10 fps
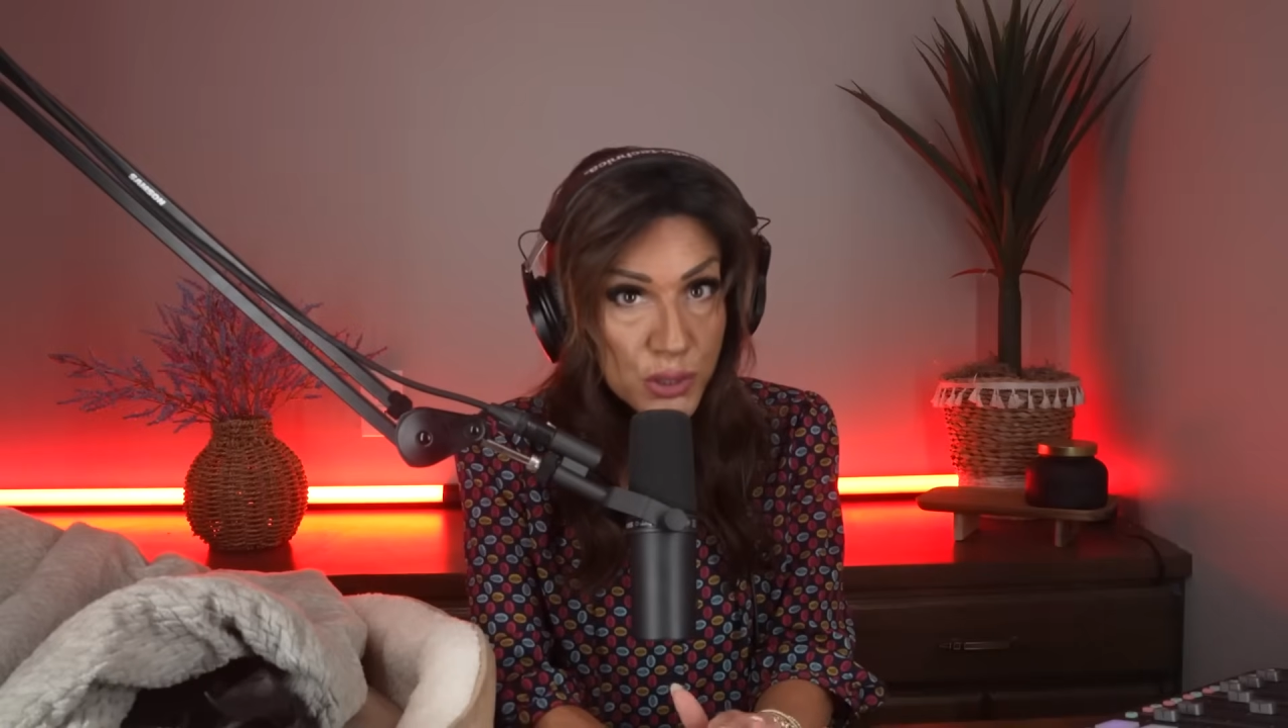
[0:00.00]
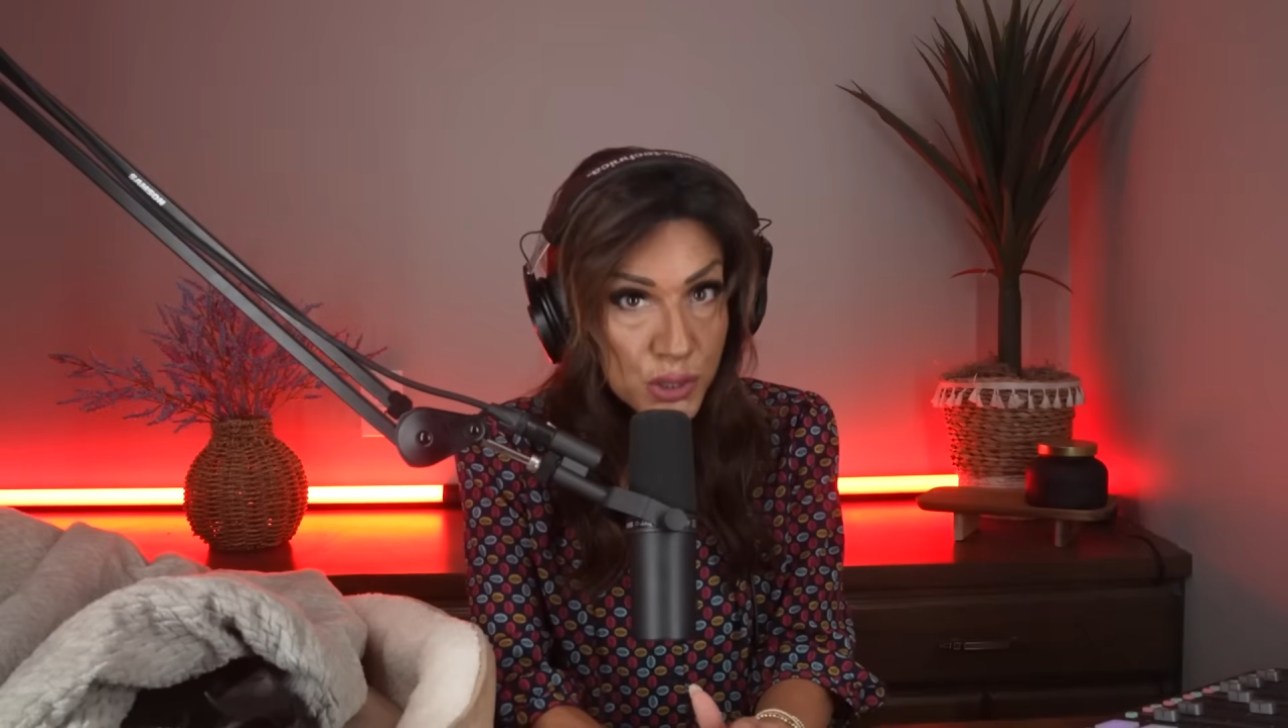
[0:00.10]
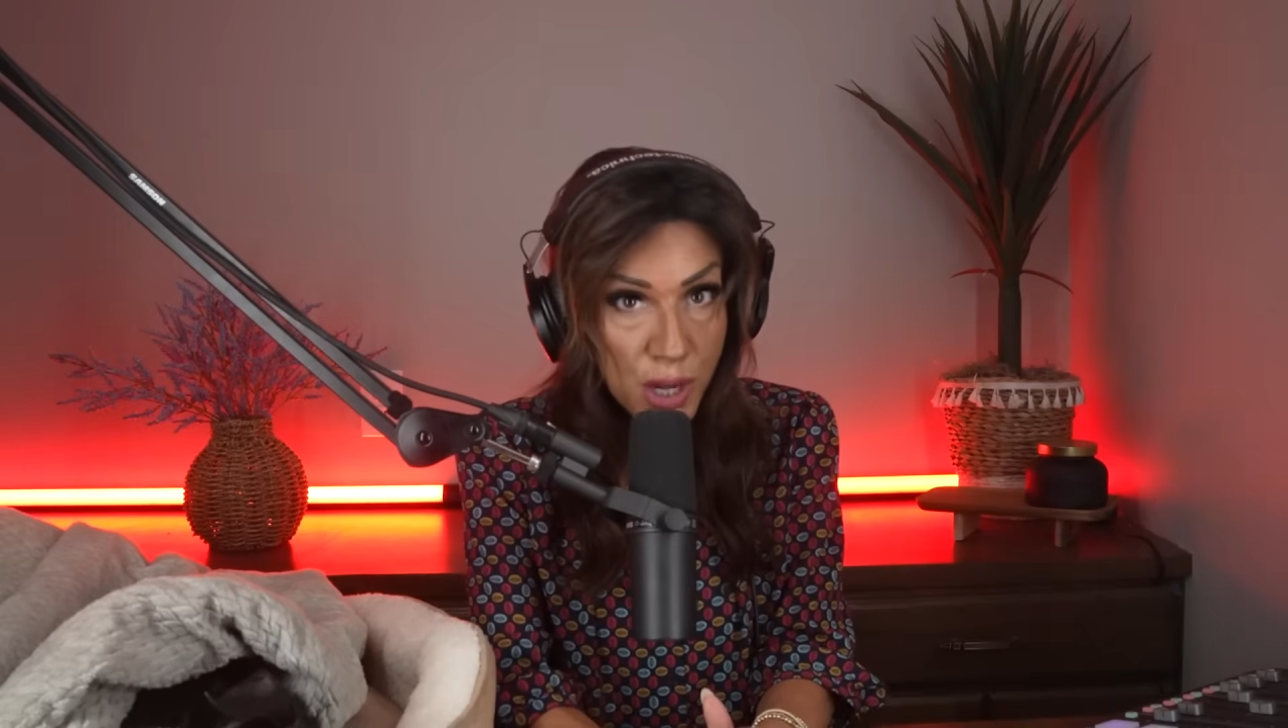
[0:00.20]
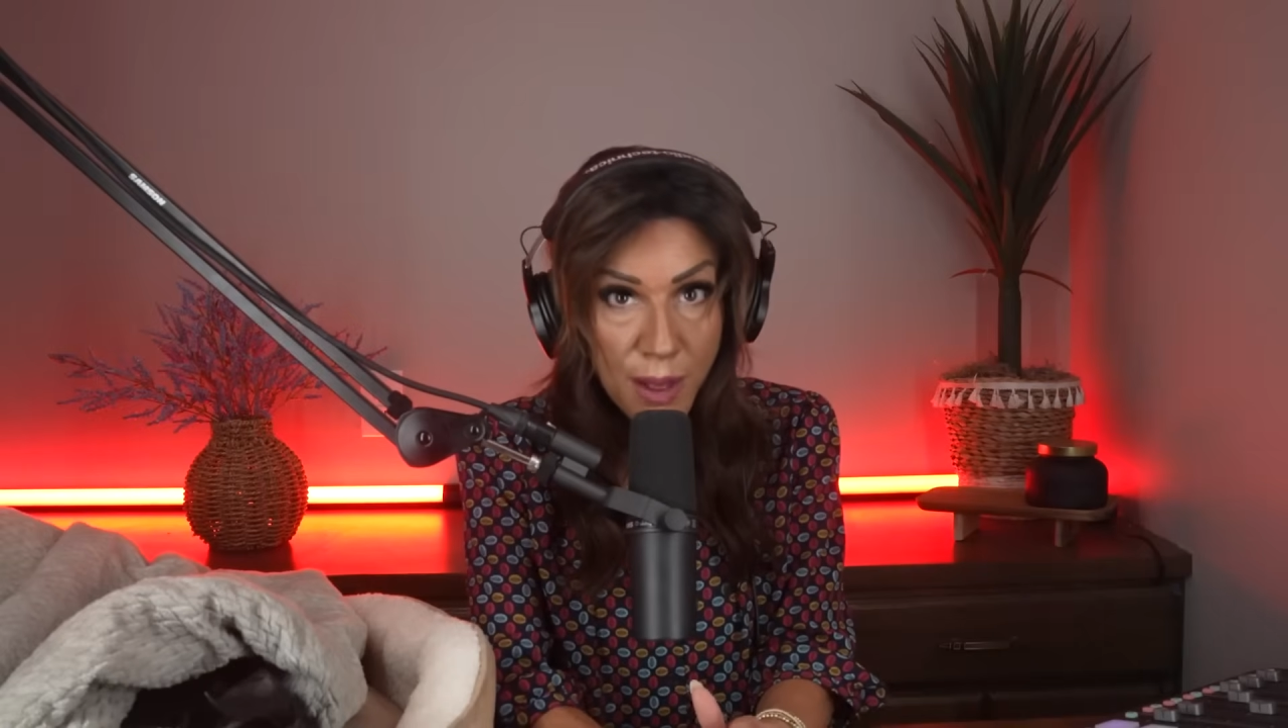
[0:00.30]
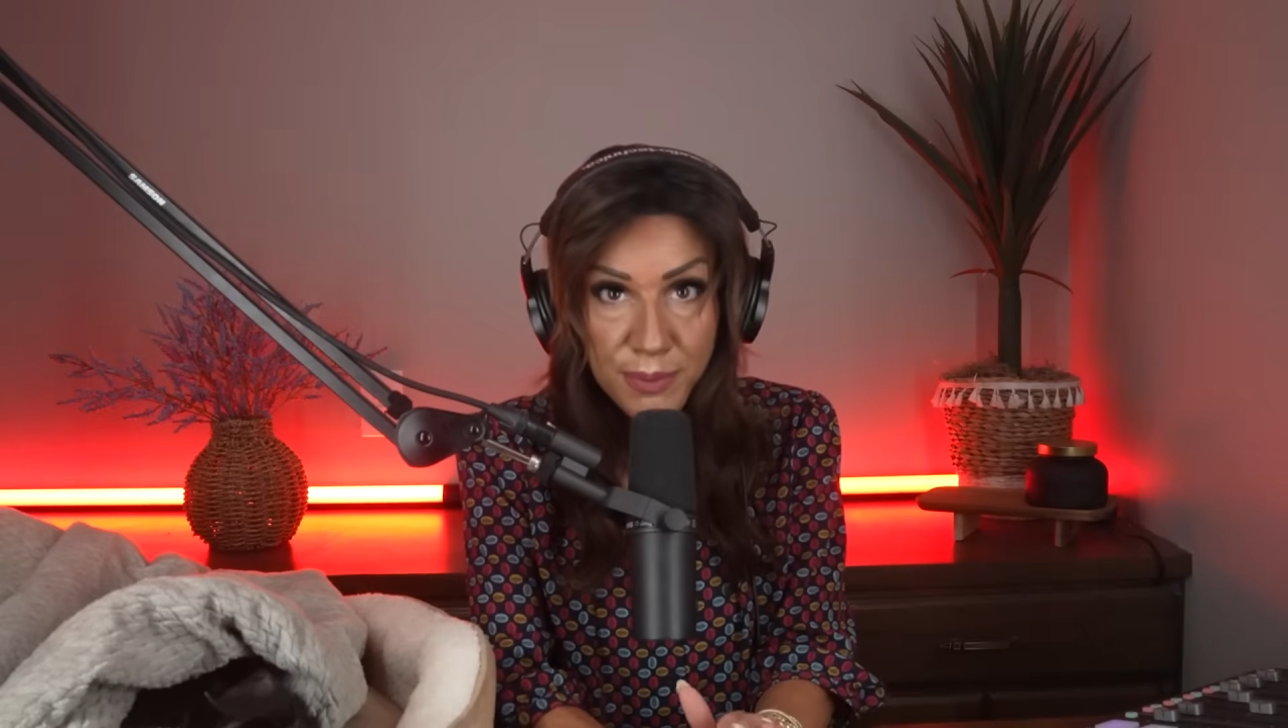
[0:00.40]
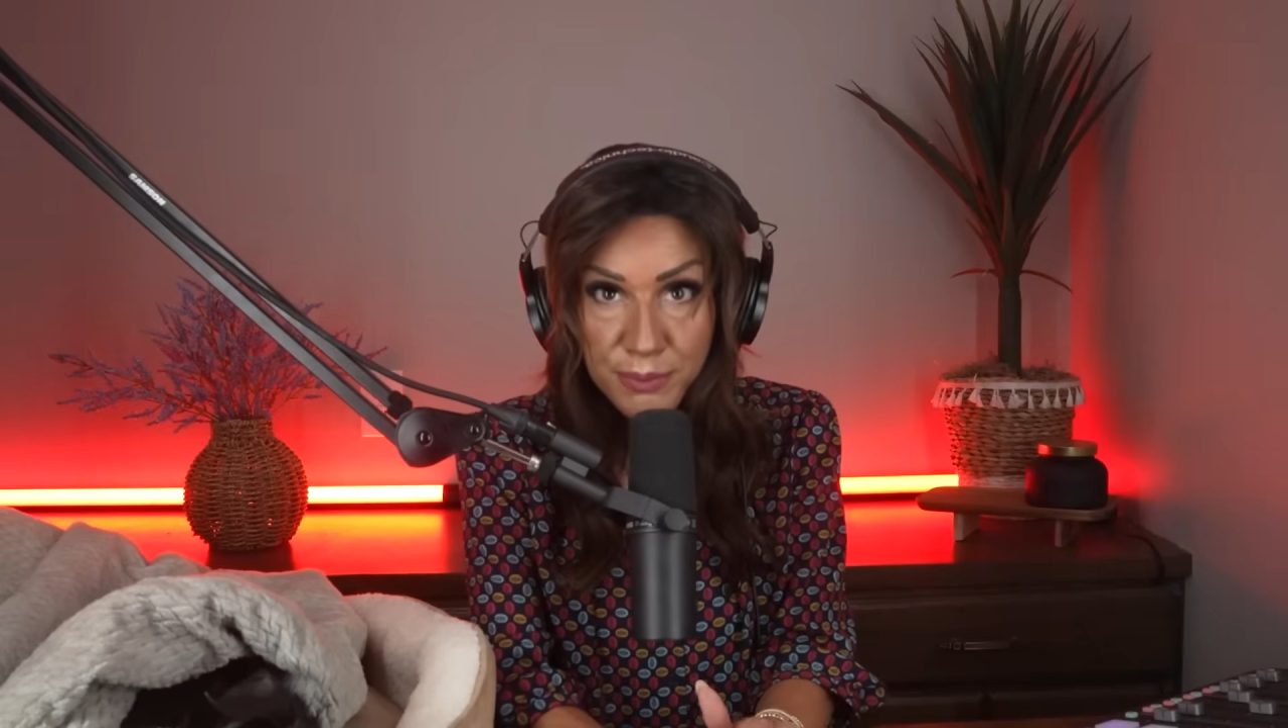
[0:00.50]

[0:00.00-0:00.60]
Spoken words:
shop